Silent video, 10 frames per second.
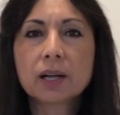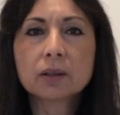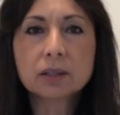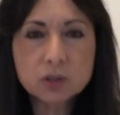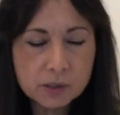
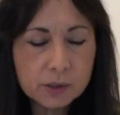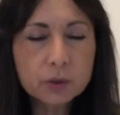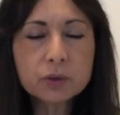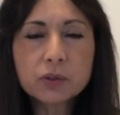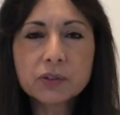L just
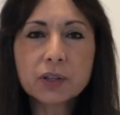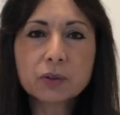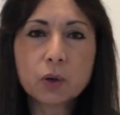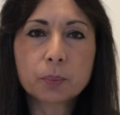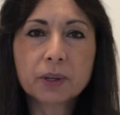learn to
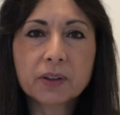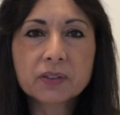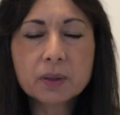say no because